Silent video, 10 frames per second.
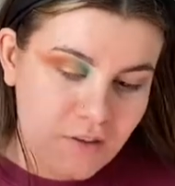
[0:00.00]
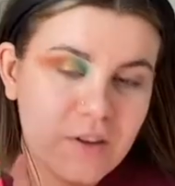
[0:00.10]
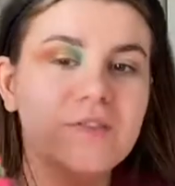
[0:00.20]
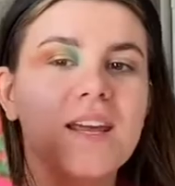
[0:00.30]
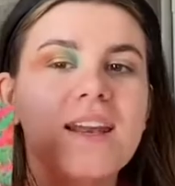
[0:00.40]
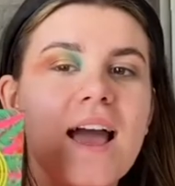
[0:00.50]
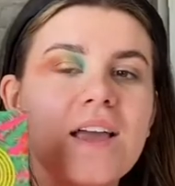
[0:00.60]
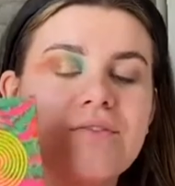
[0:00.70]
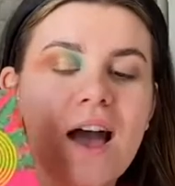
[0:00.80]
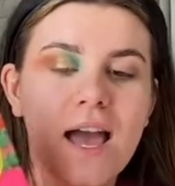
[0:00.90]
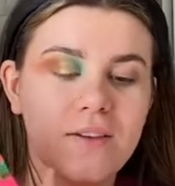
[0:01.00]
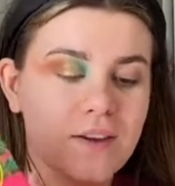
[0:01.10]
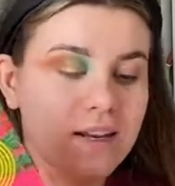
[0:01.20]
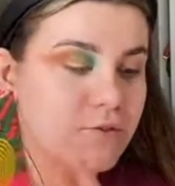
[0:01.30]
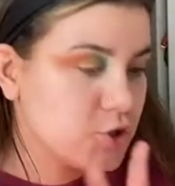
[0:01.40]
$15.95
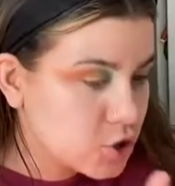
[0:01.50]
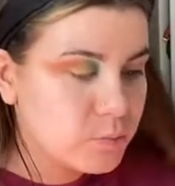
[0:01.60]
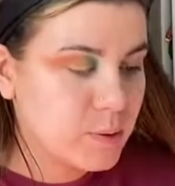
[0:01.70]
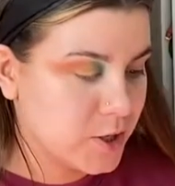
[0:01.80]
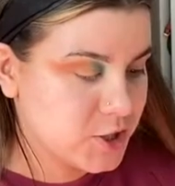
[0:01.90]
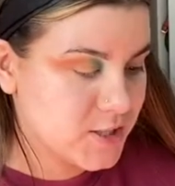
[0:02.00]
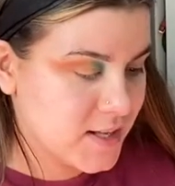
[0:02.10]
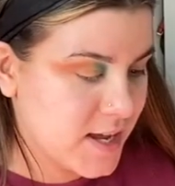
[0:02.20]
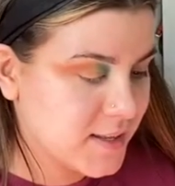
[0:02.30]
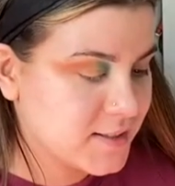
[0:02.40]
and if you should purchase it.